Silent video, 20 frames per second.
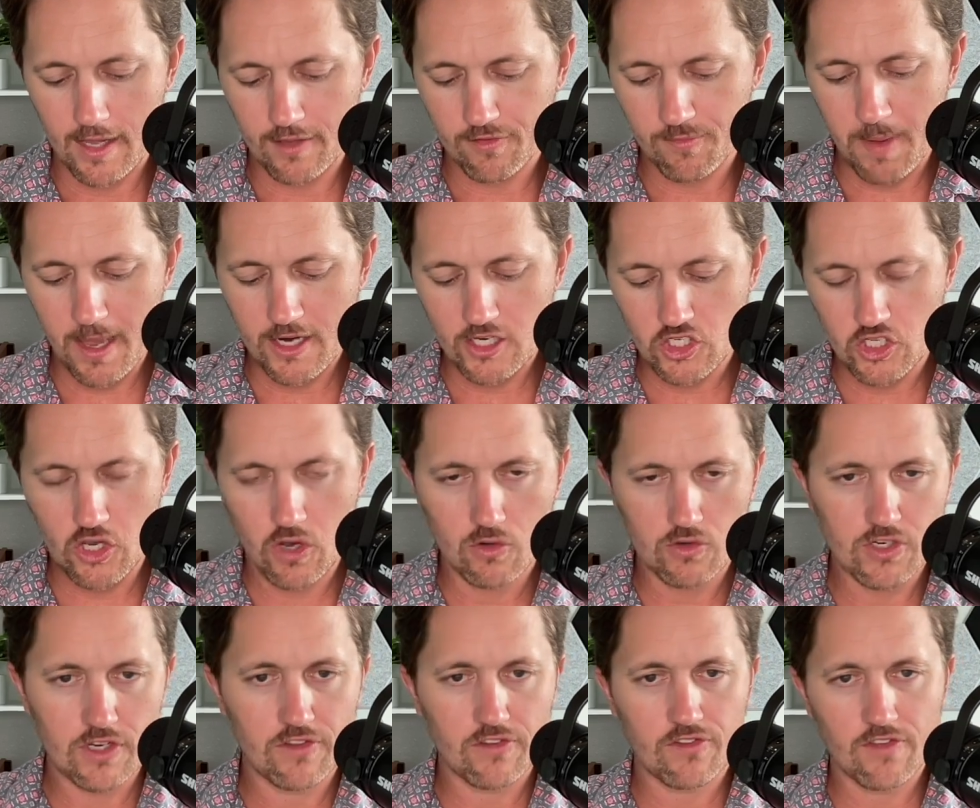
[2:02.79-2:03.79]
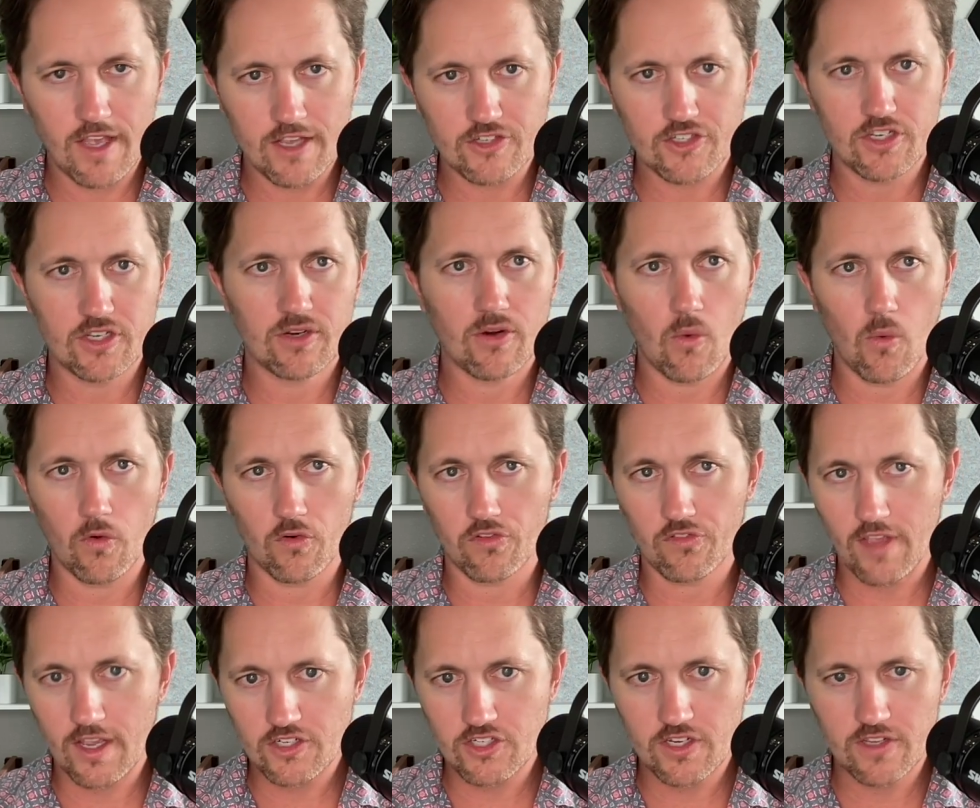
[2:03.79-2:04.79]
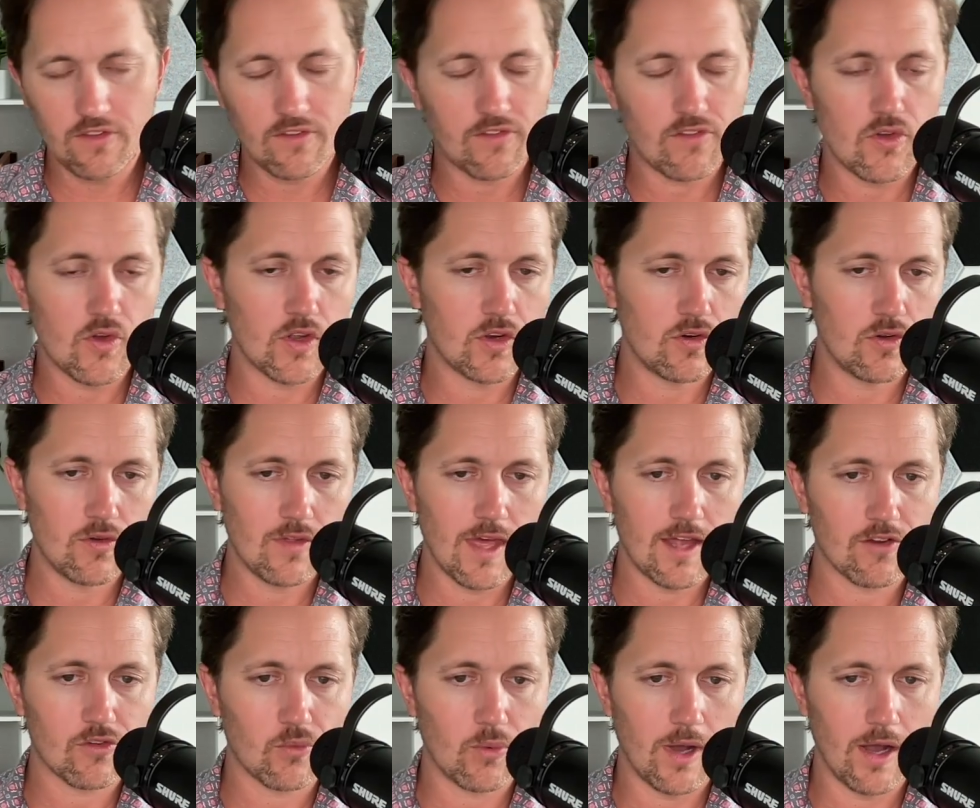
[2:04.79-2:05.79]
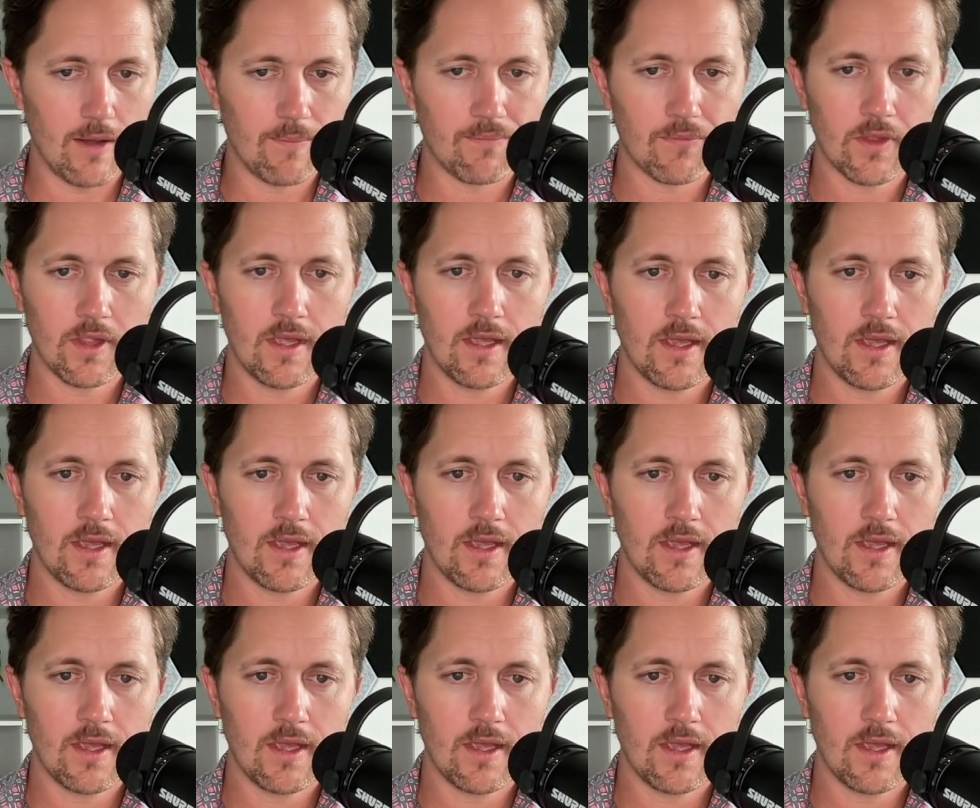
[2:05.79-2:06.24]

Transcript: Spanish coaching session or sessions, you can do that as well.